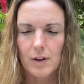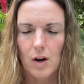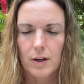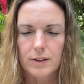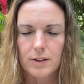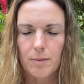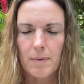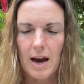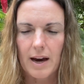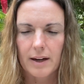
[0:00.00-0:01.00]
on a
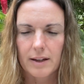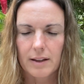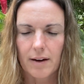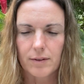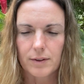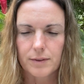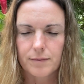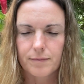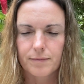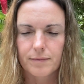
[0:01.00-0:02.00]
somatic level,
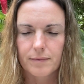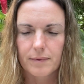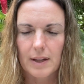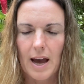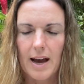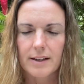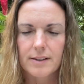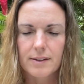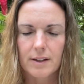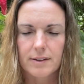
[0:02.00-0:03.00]
as
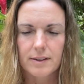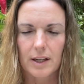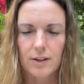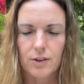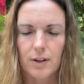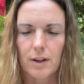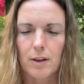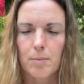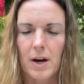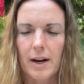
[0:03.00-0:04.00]
sensation in
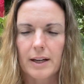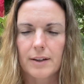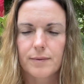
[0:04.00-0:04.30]
the body.